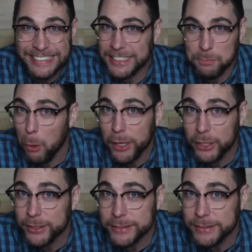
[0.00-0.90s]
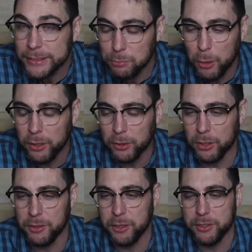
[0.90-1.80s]
Spoiler
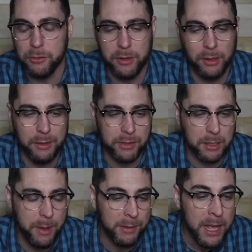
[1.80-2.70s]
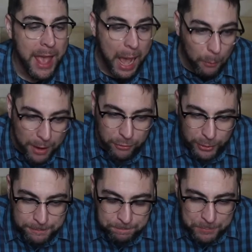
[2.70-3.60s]
alert. There's no 11th commandment. However,